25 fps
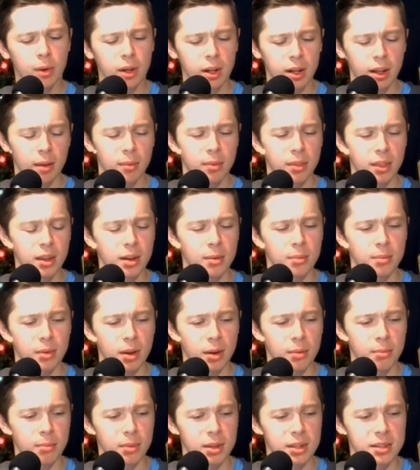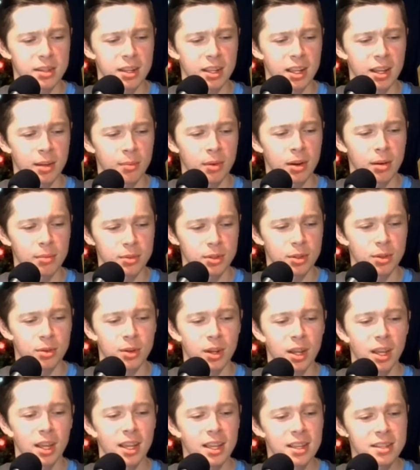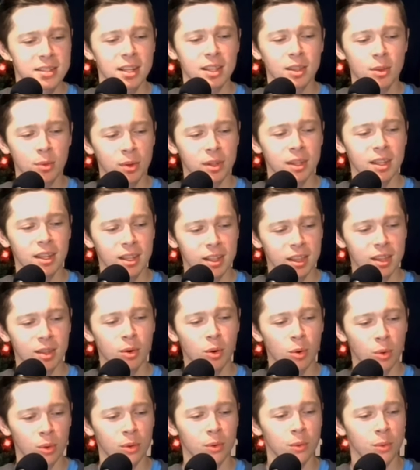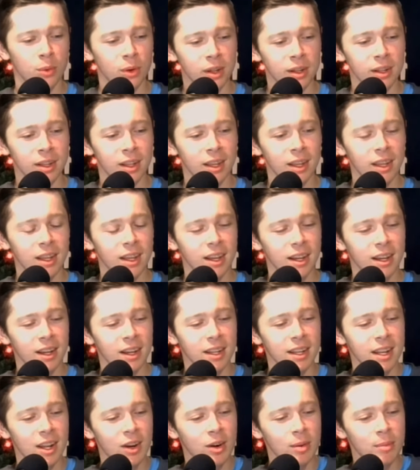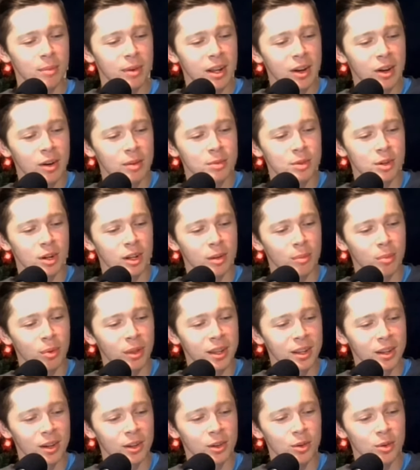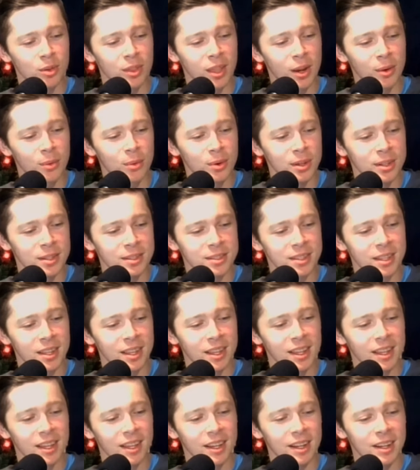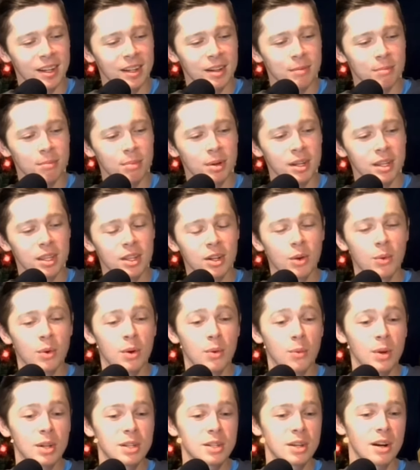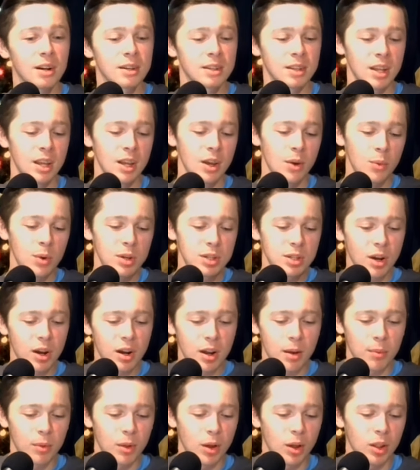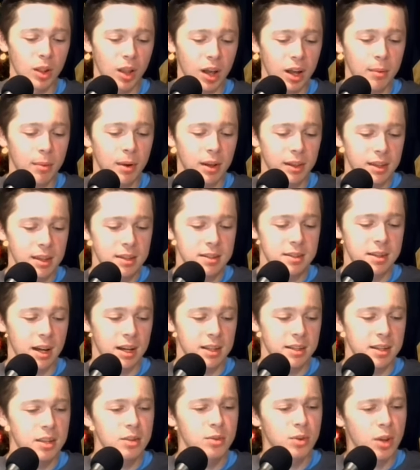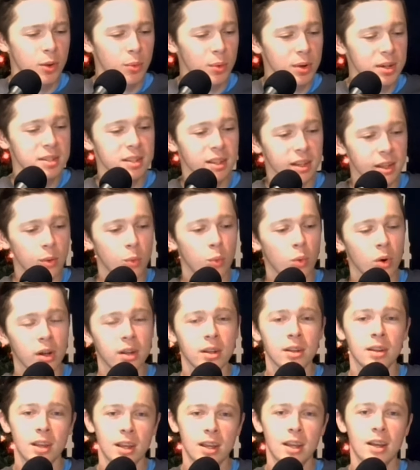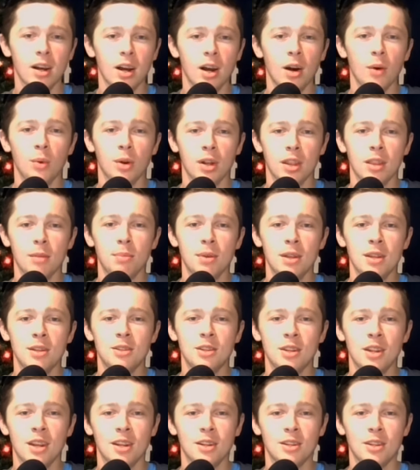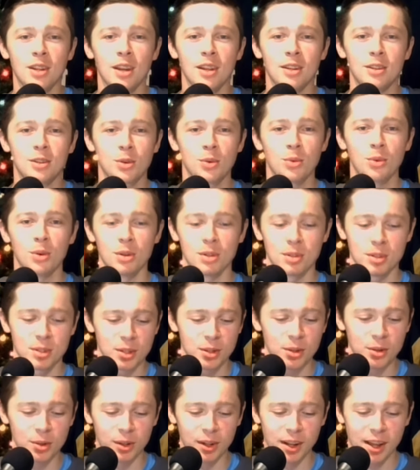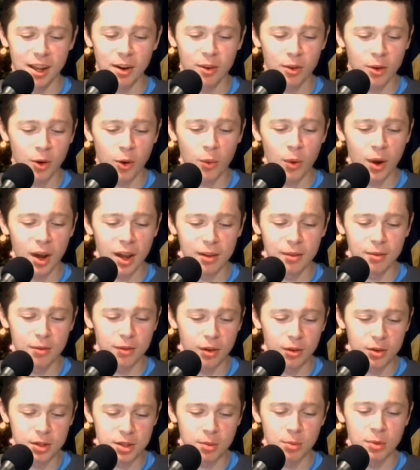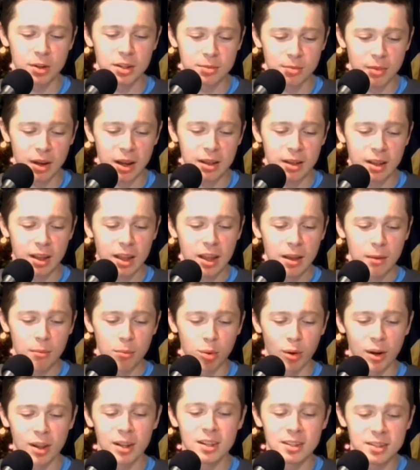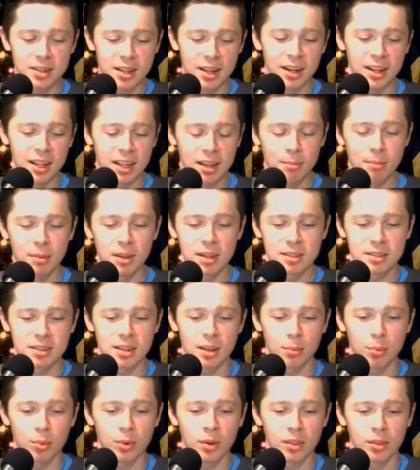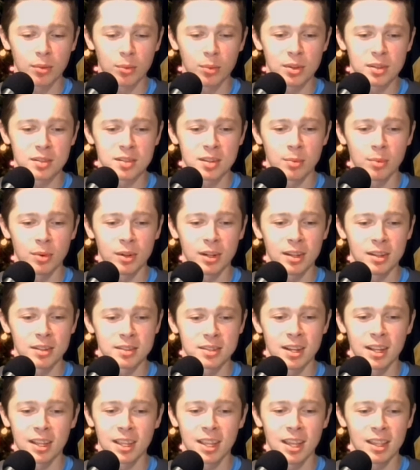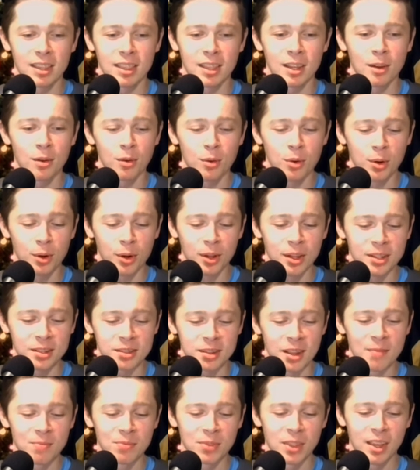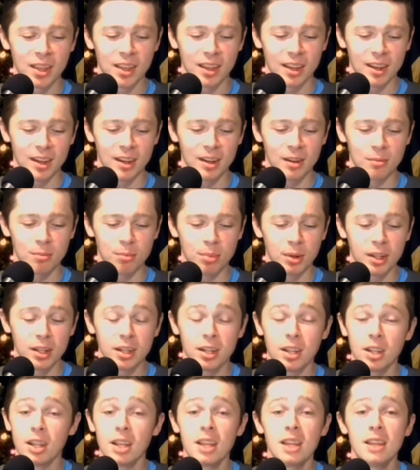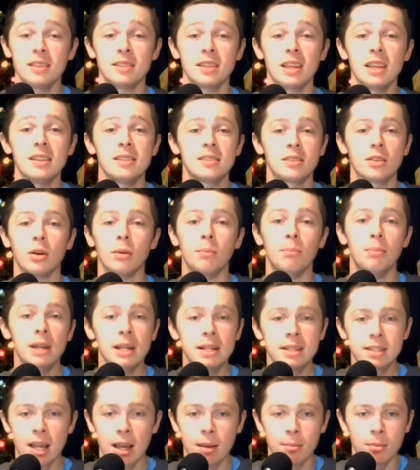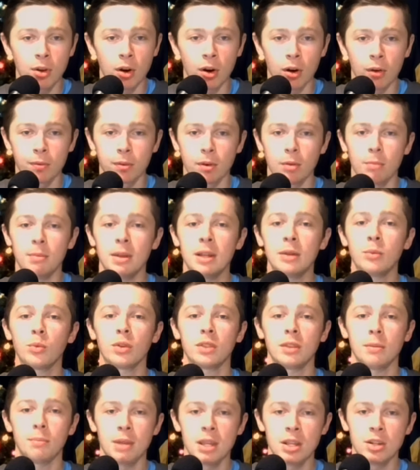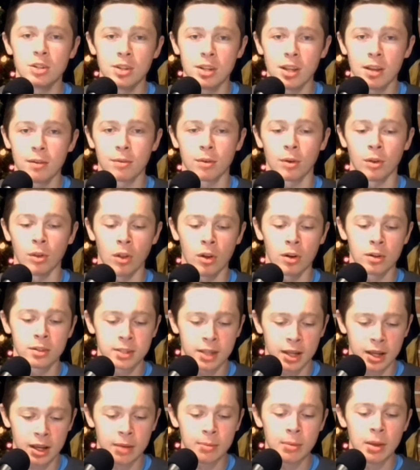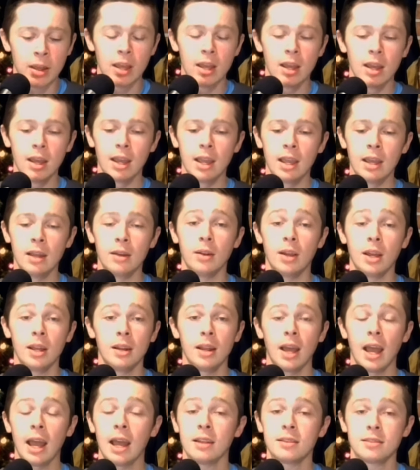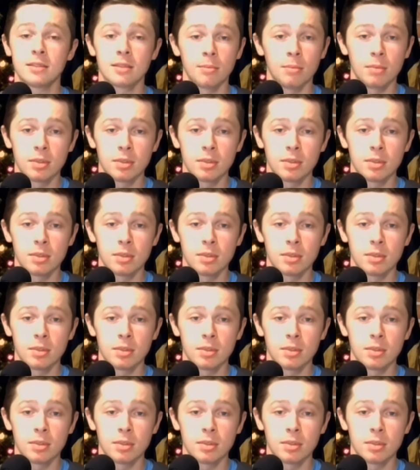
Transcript: I think I'm mixing him up too. He's not the one that hit the hole in one. Now I'm drawing a blank on who that was. But you know, we talk a lot about these guys. He recently won one of the PGA tours too, and I don't know why for some reason my brain is getting him mixed up with someone else, and I can't think of who it is. But he's still a big time golfer, been with the PGA for a long time, and had